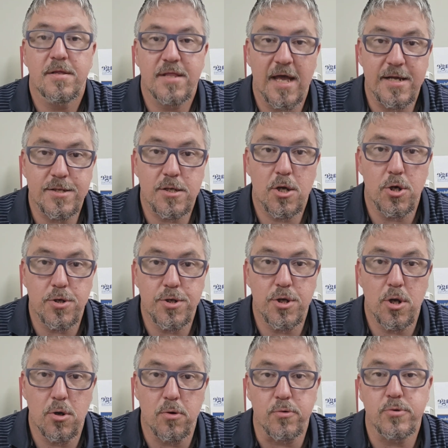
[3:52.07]
That's good
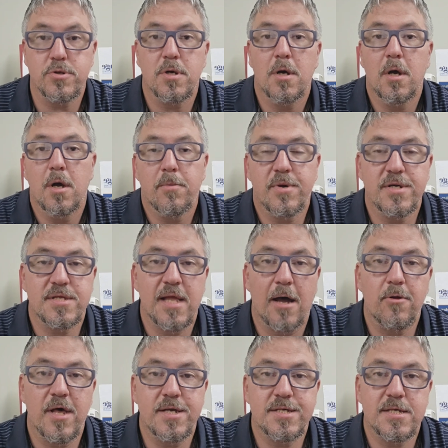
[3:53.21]
news. Because now
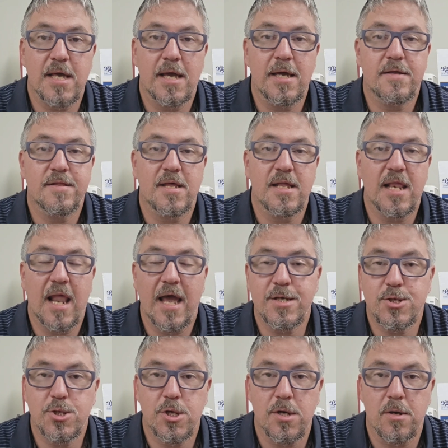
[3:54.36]
let's say in the
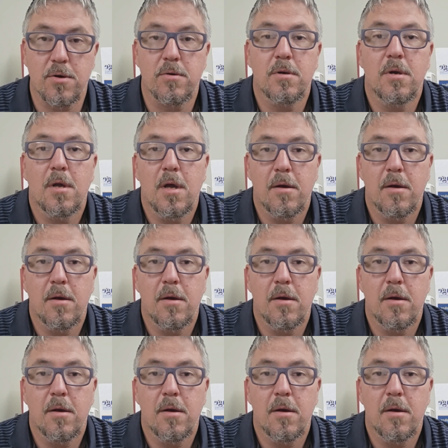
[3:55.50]
next year,